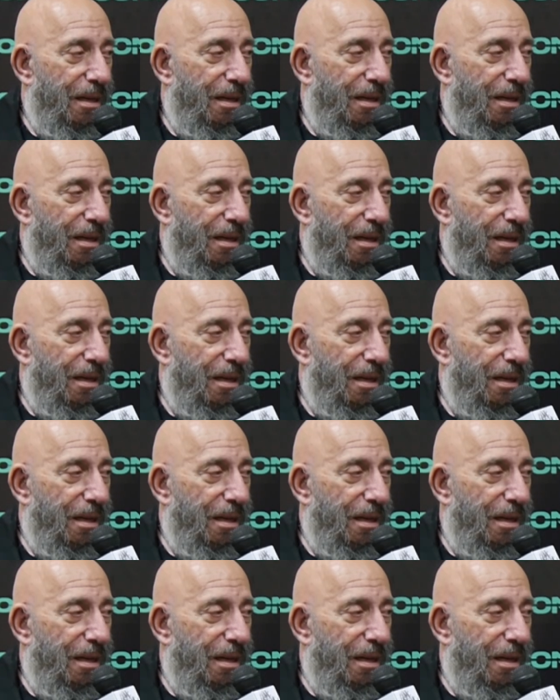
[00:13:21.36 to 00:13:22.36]

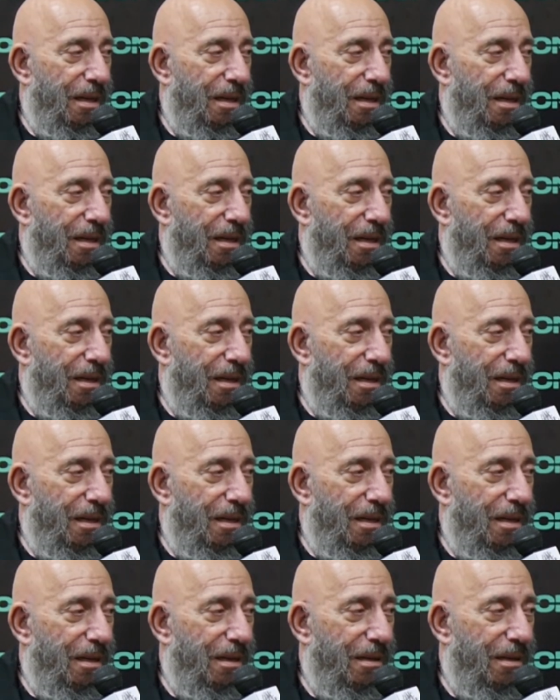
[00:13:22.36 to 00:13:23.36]

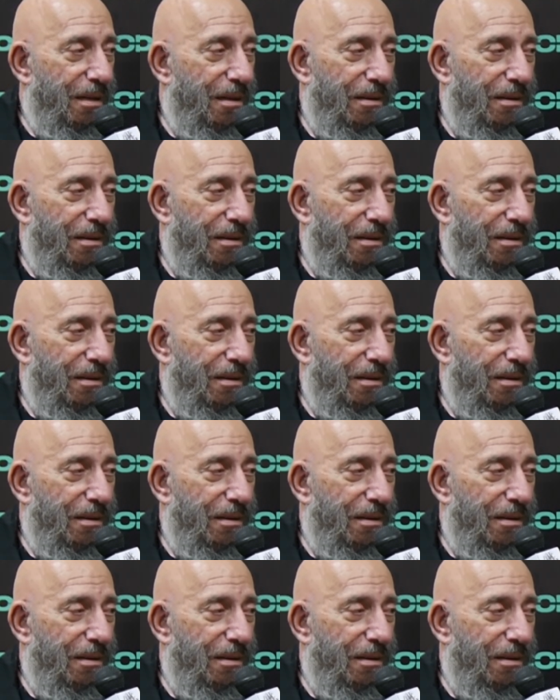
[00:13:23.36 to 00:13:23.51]
The person shown says nothing.